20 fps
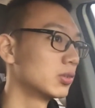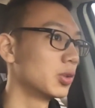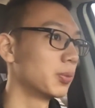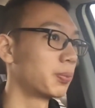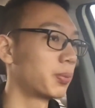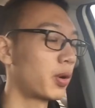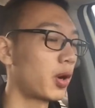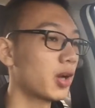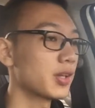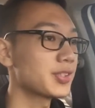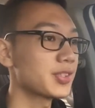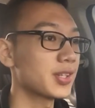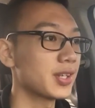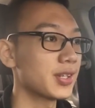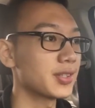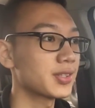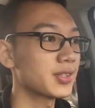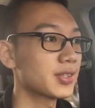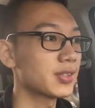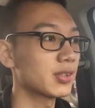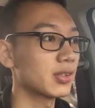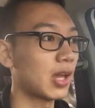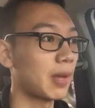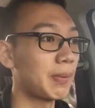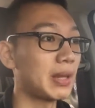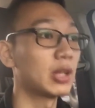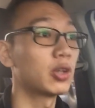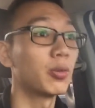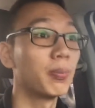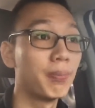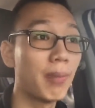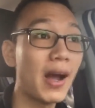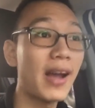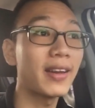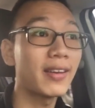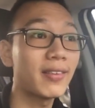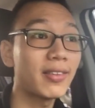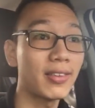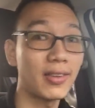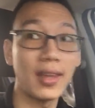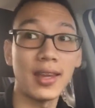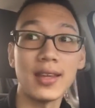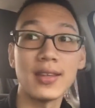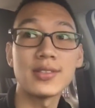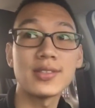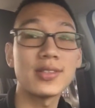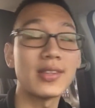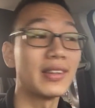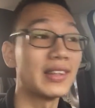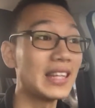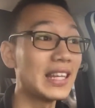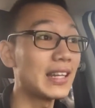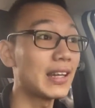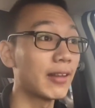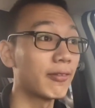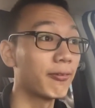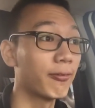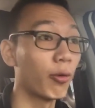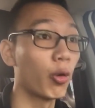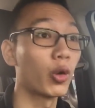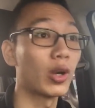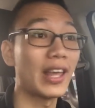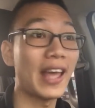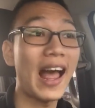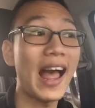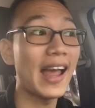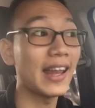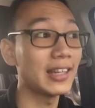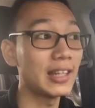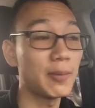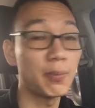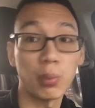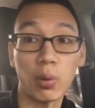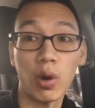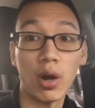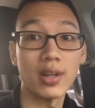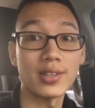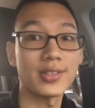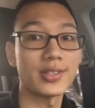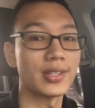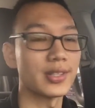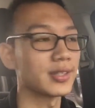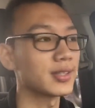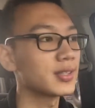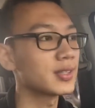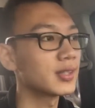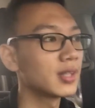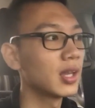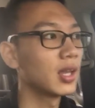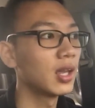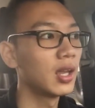buy the things needed for the ID process.